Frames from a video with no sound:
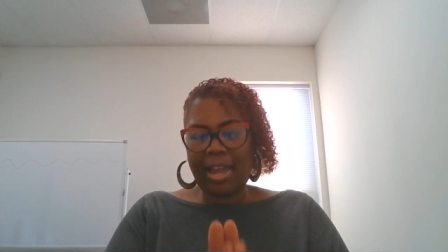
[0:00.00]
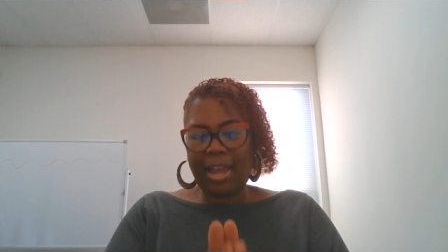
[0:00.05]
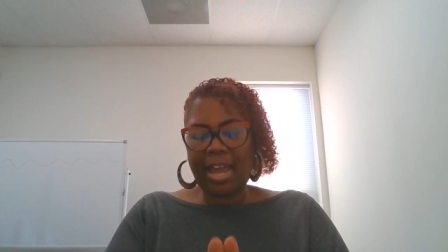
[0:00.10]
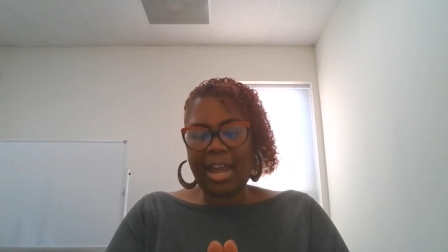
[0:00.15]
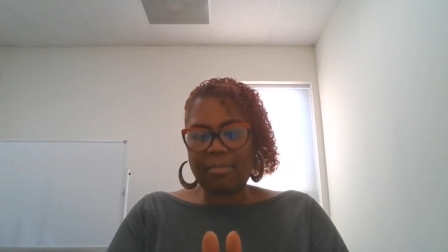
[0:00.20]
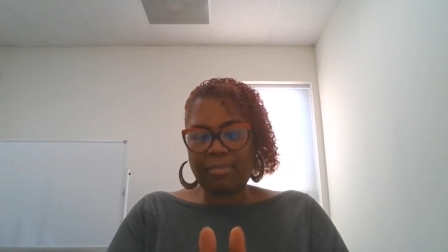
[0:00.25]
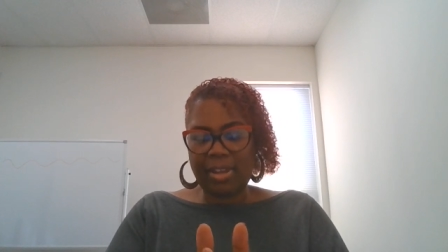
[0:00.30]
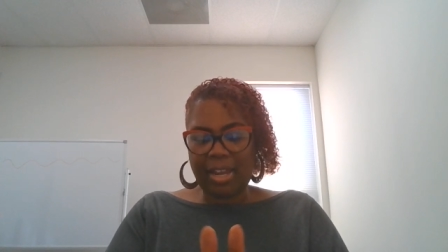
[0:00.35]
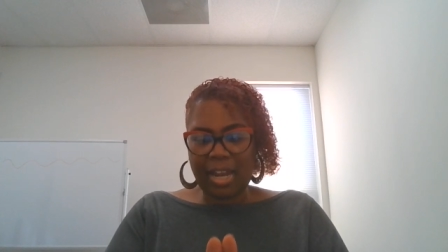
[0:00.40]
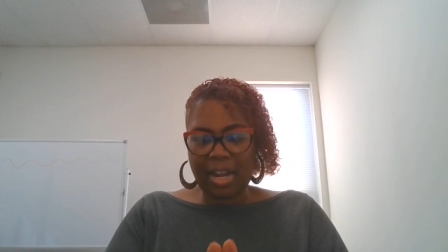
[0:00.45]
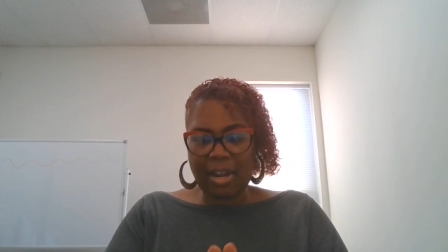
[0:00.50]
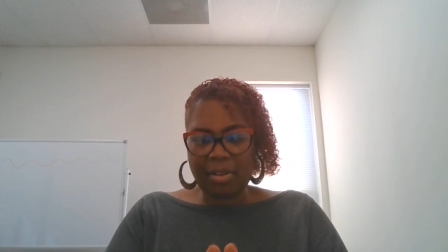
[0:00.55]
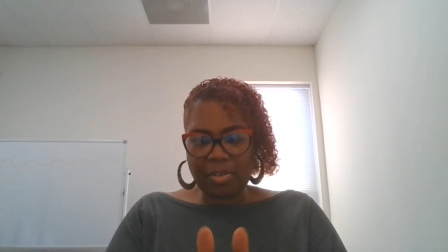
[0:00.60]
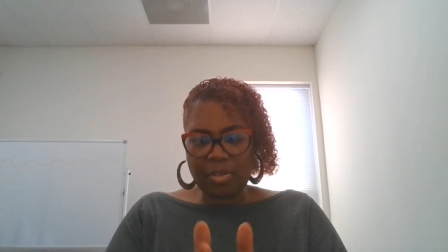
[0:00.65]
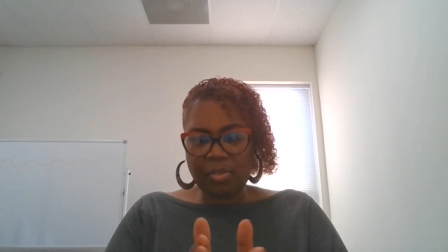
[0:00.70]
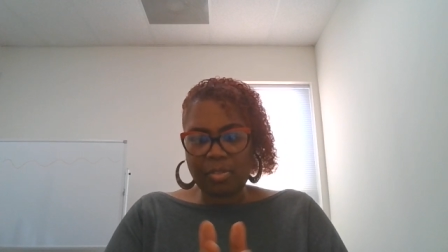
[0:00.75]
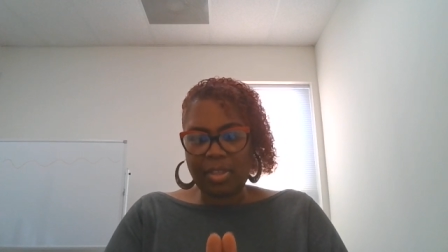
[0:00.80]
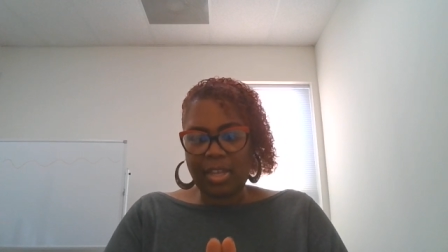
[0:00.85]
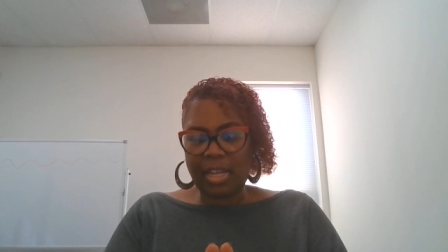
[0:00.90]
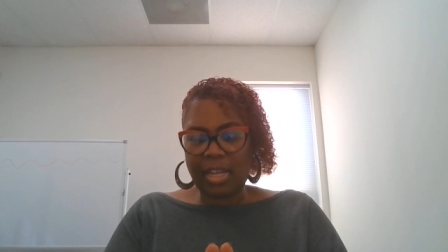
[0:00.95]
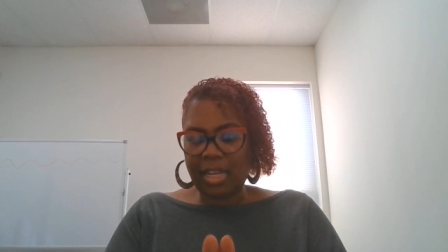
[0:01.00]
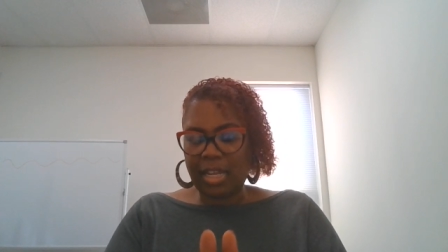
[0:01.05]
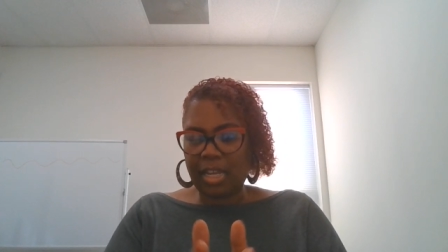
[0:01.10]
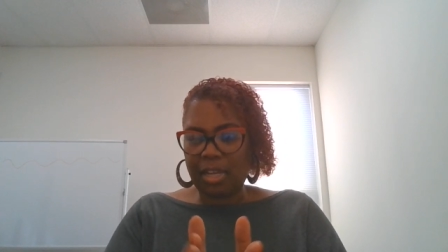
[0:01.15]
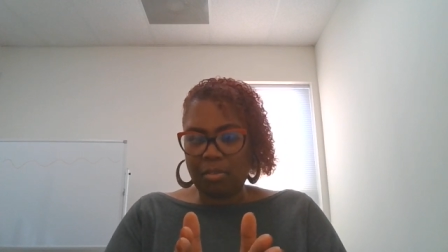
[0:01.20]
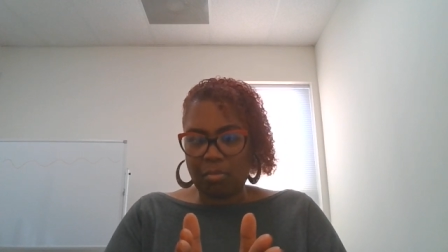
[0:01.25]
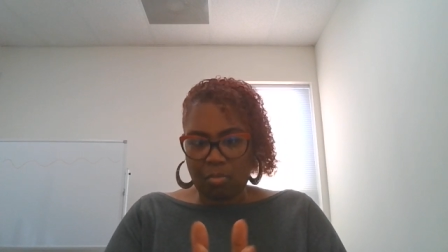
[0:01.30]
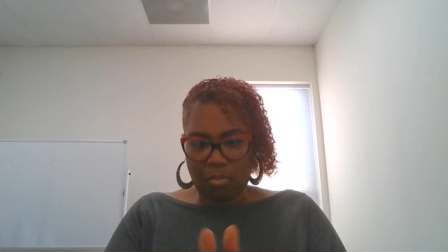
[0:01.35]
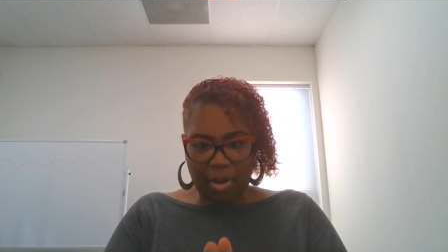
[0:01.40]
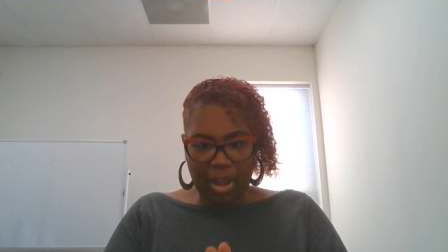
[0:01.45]
have everything
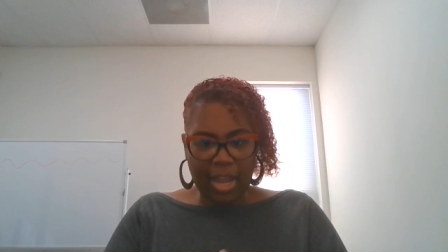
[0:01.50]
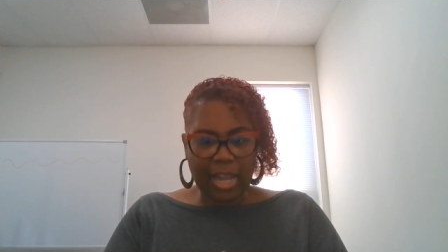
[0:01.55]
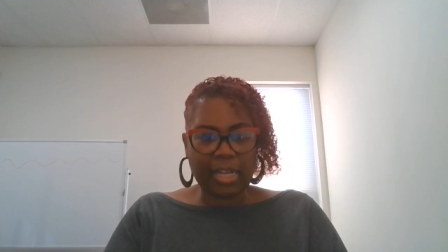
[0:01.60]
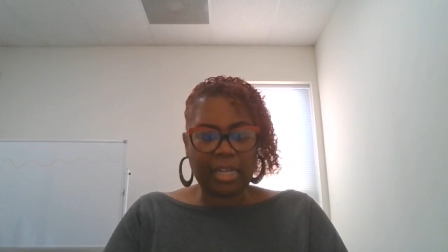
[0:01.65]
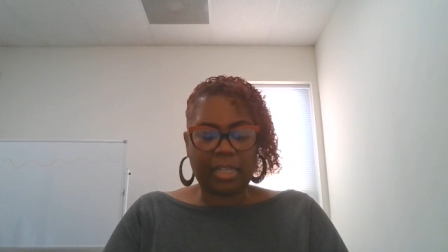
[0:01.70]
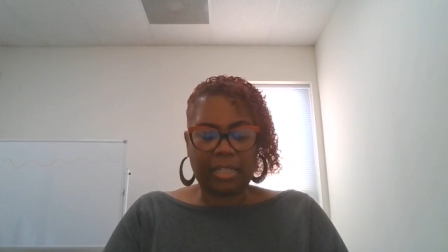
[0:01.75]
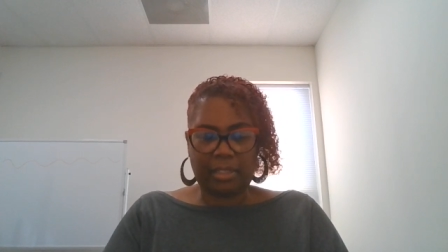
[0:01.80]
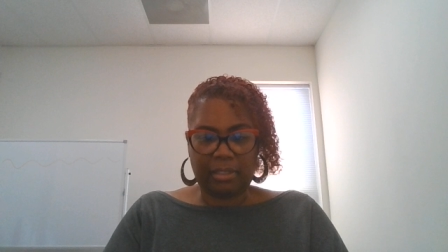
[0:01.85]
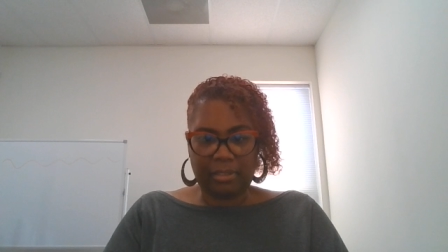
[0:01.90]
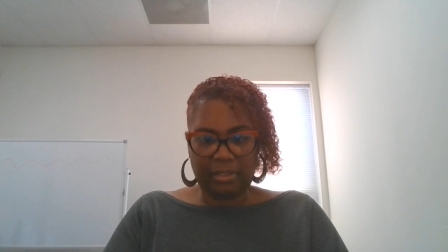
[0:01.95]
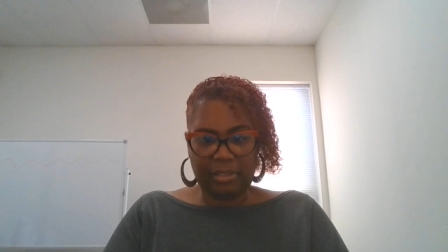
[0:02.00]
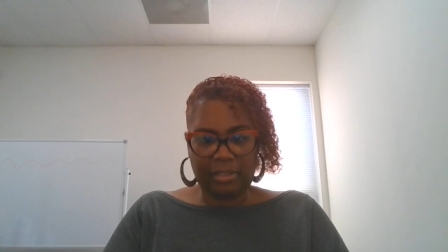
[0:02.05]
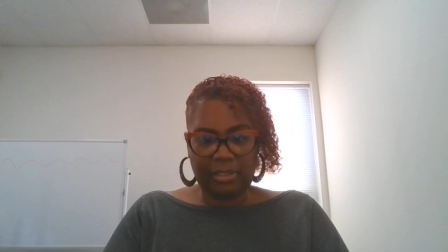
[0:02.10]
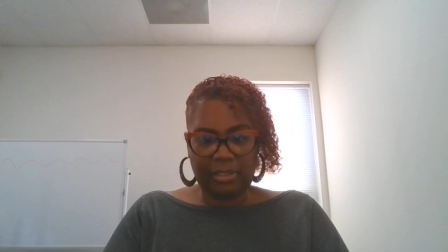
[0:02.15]
in writing.